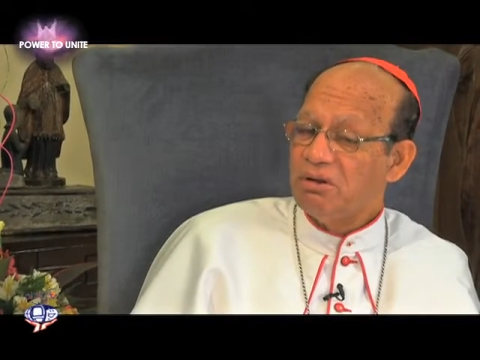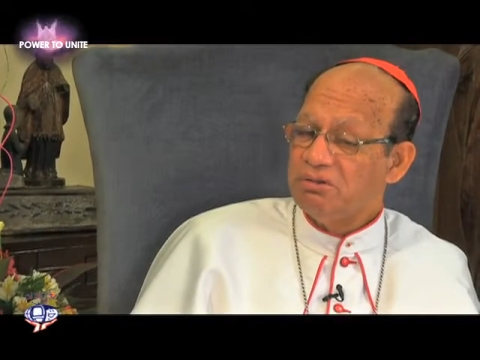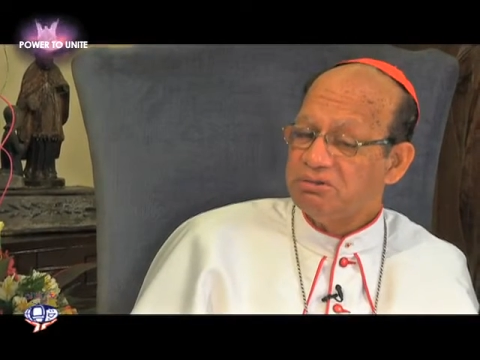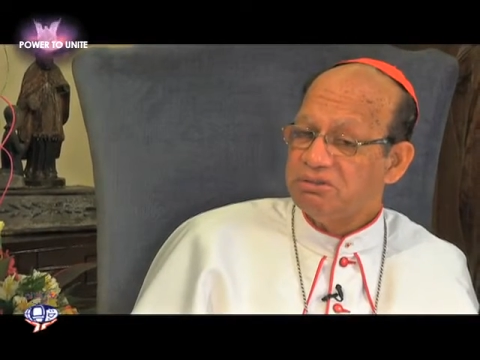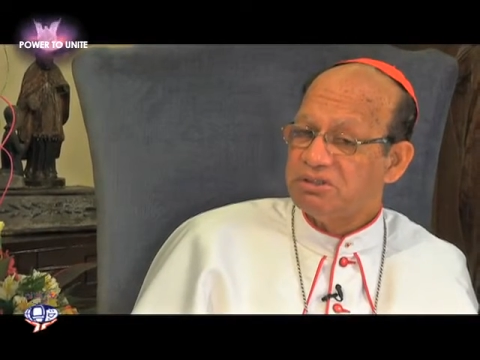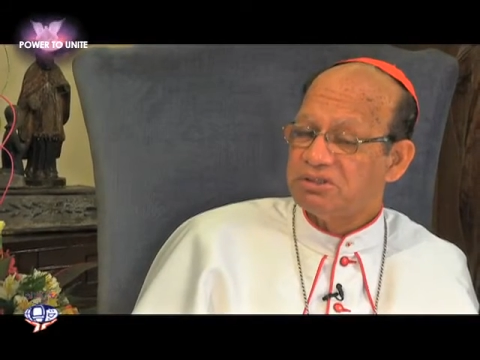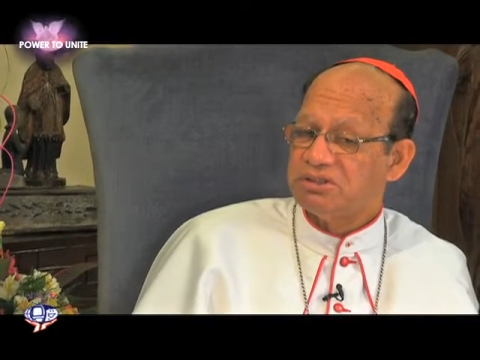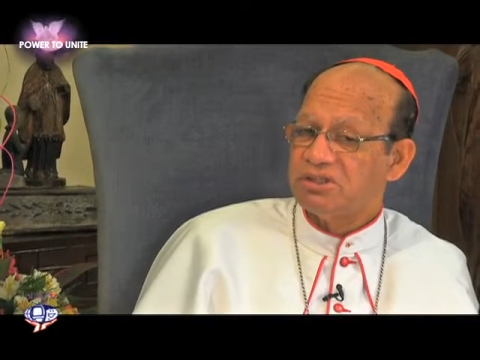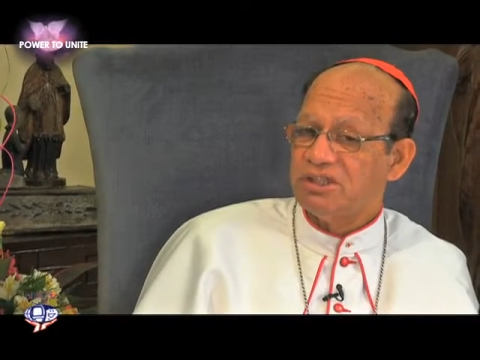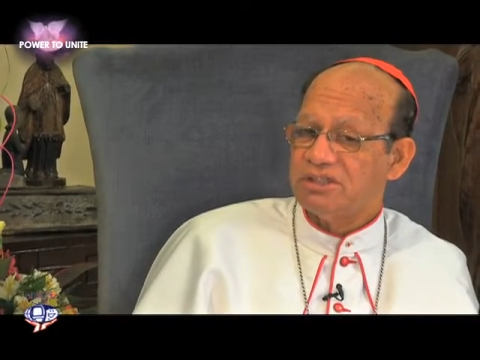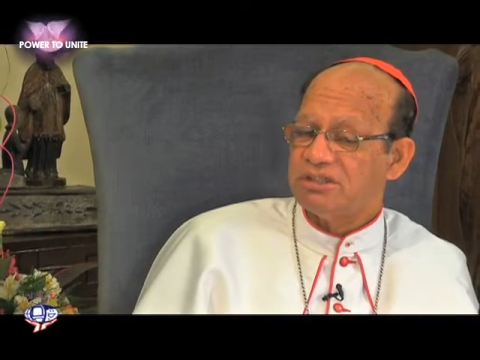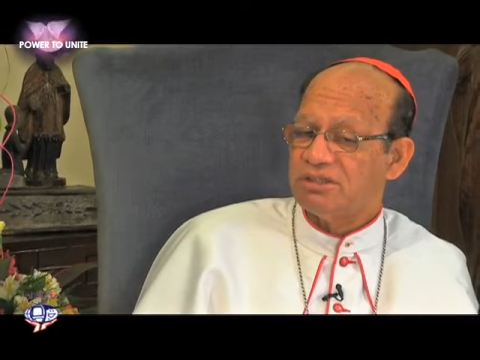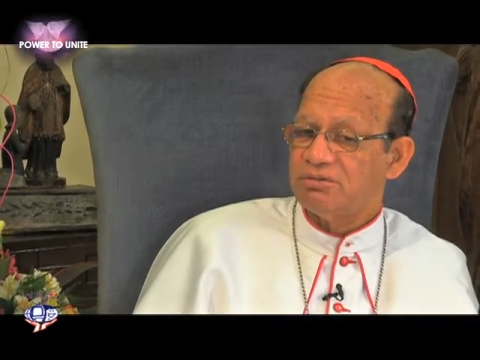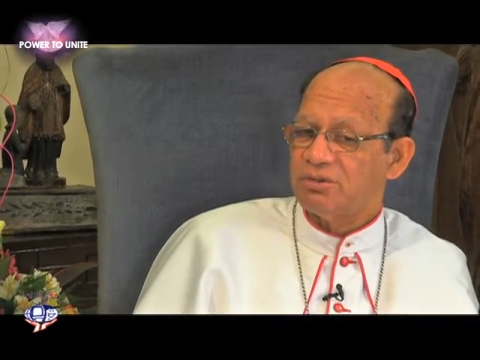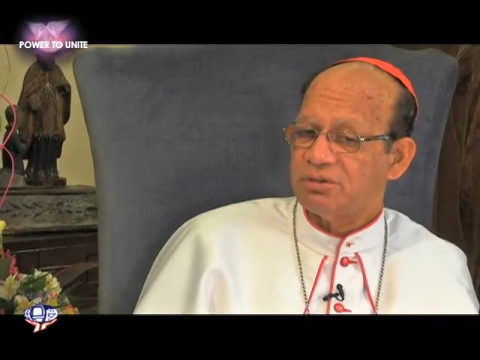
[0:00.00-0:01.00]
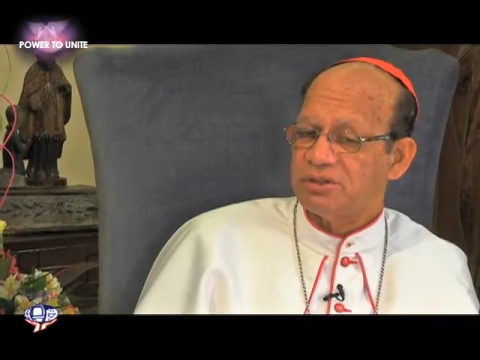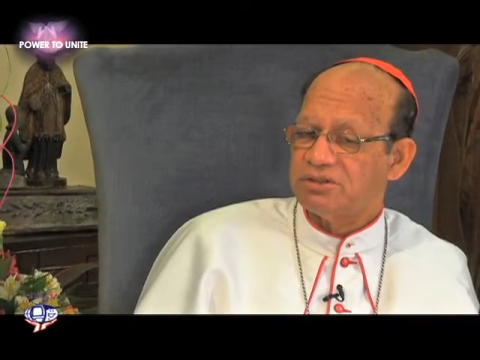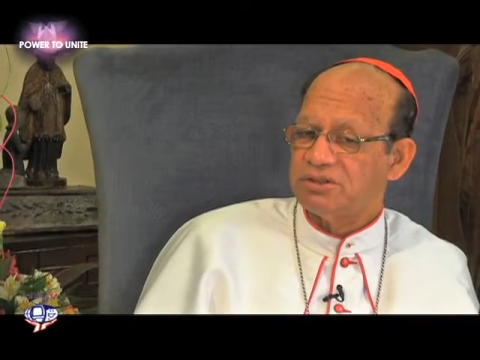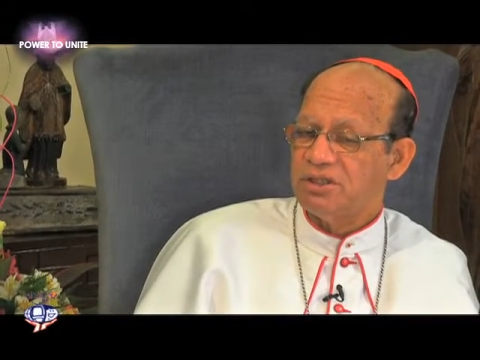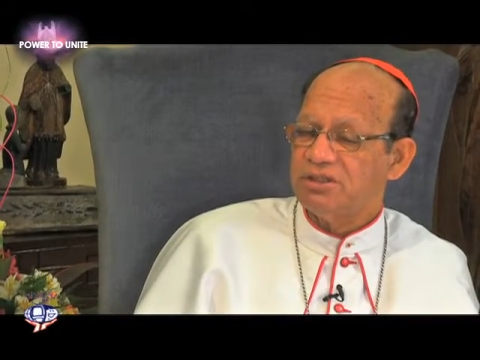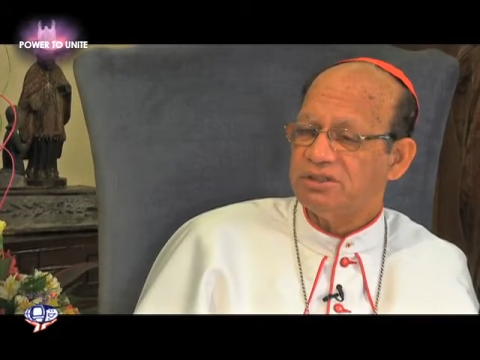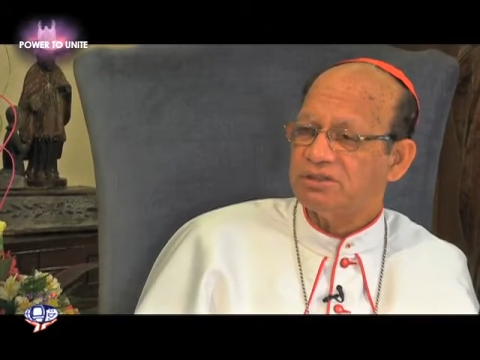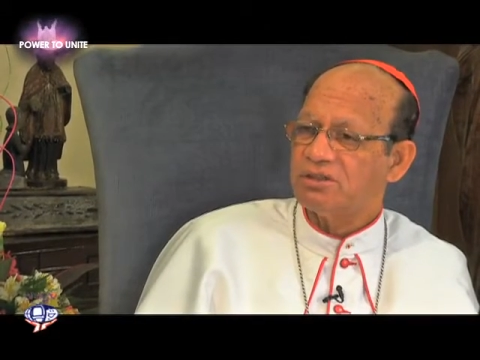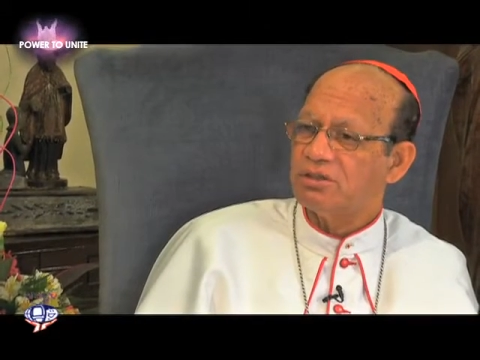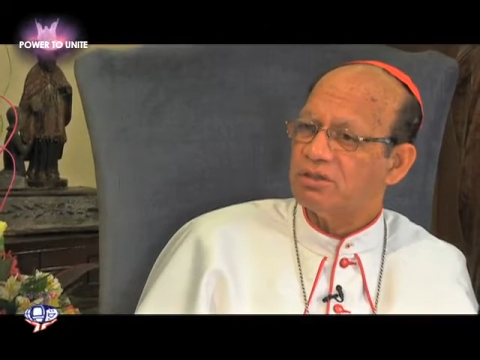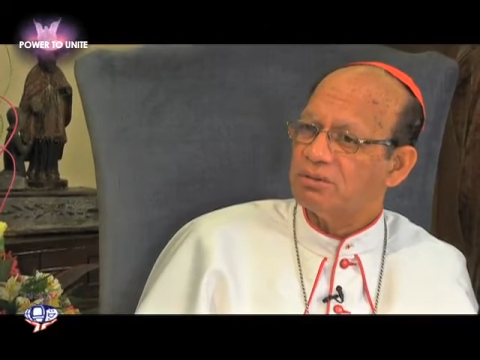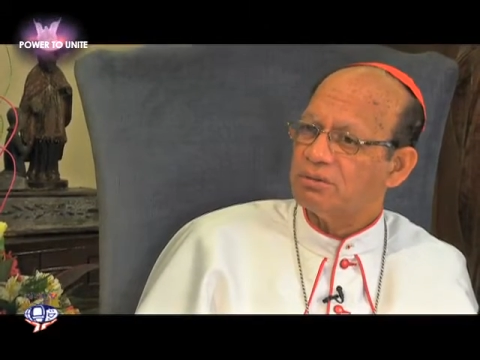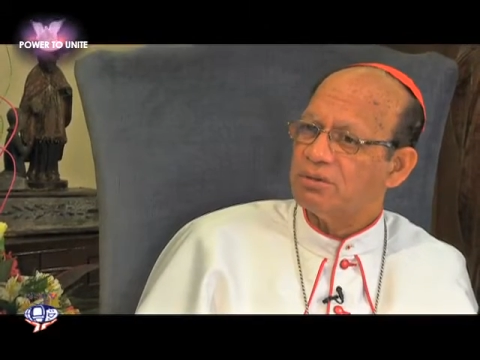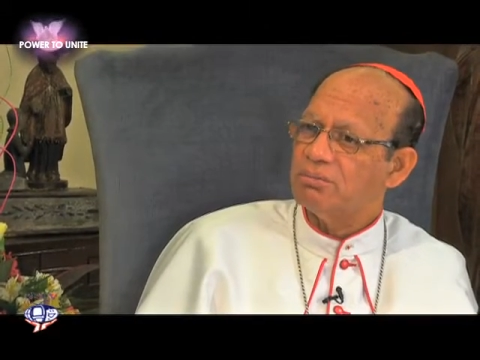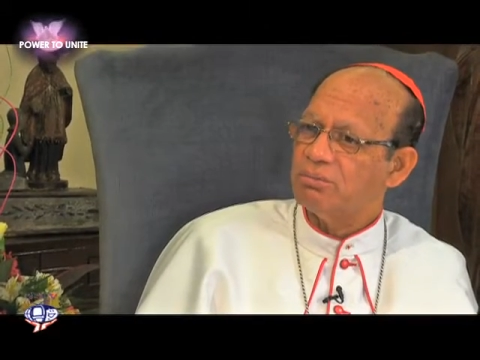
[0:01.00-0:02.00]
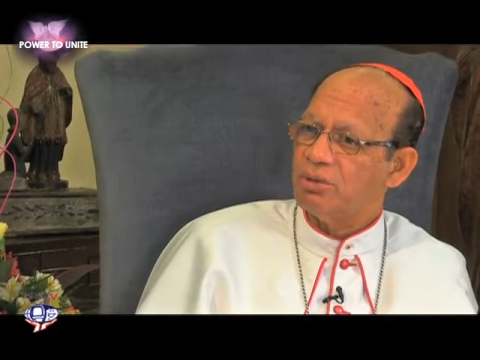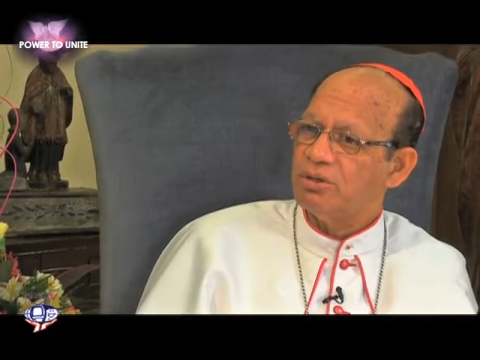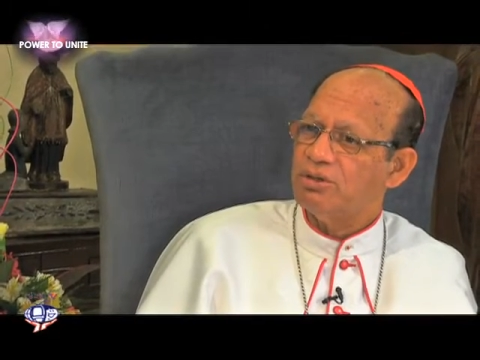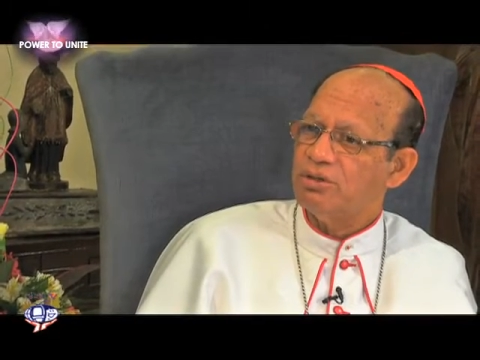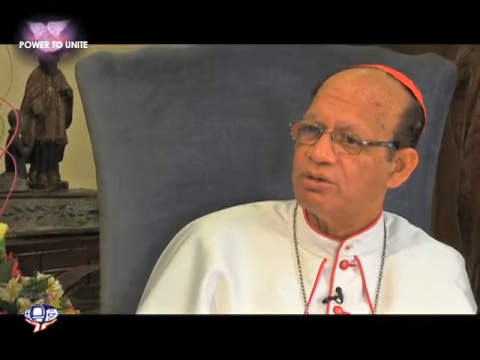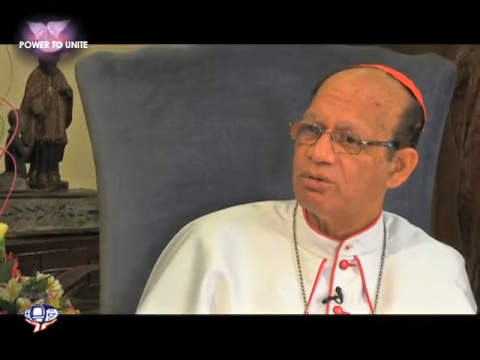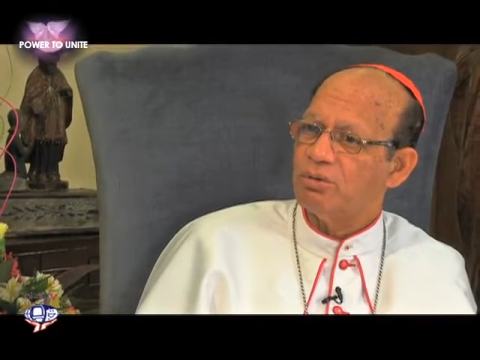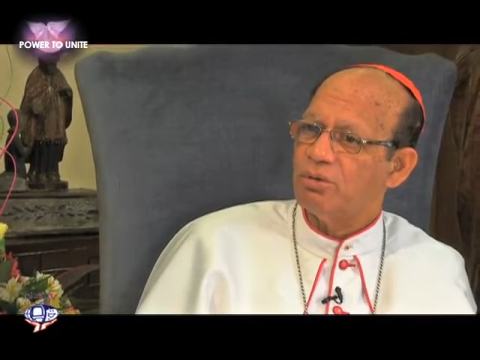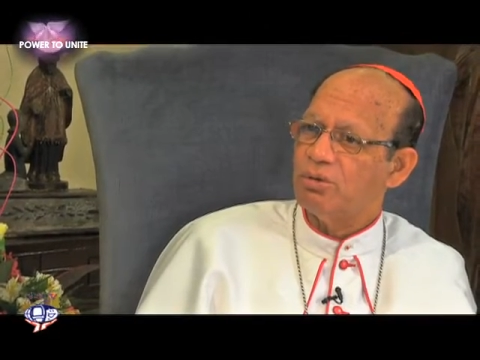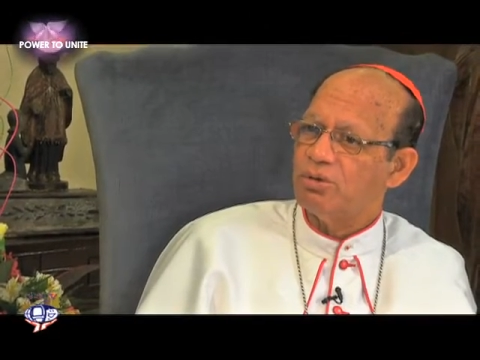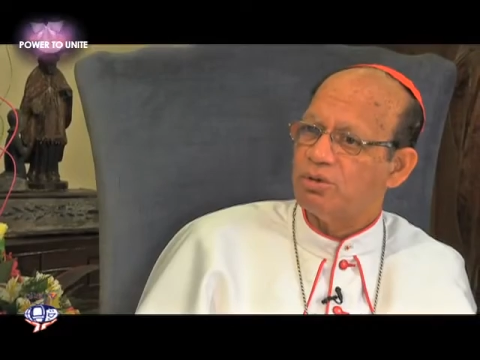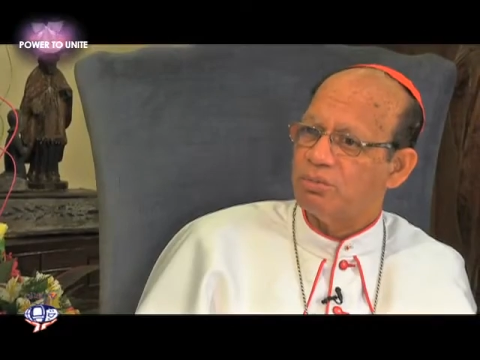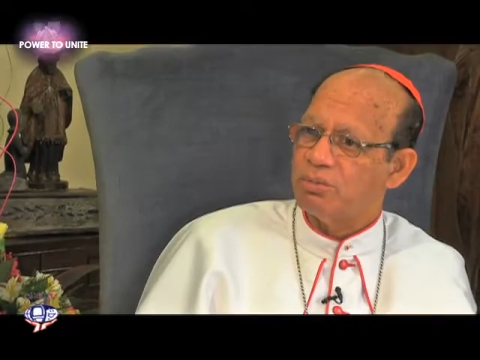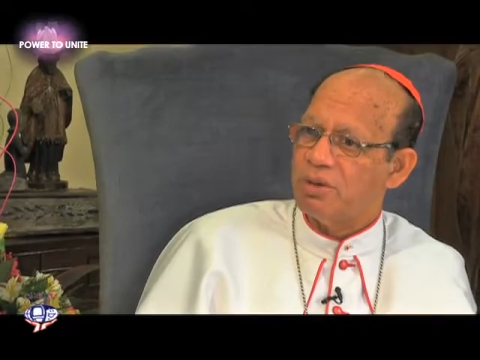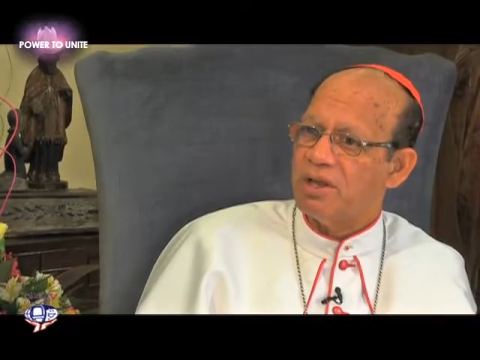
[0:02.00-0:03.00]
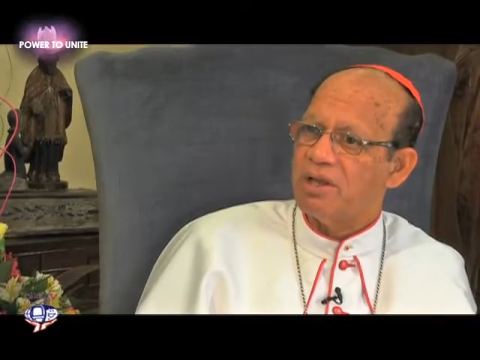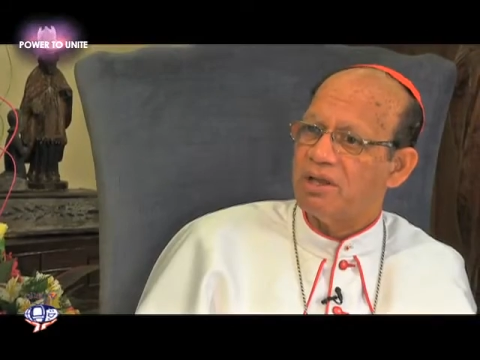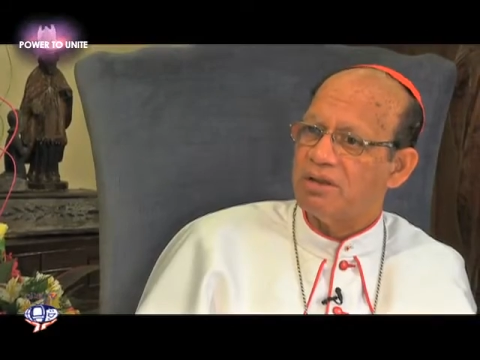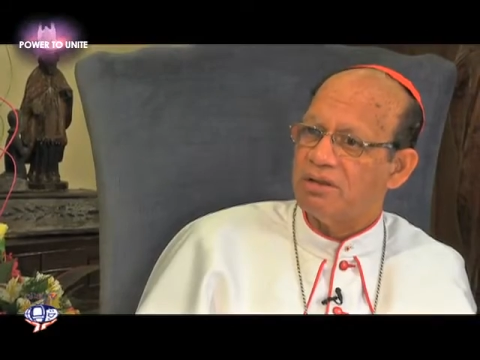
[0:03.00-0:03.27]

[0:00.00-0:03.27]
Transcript: Also in the church, therefore, the church has got an important role to play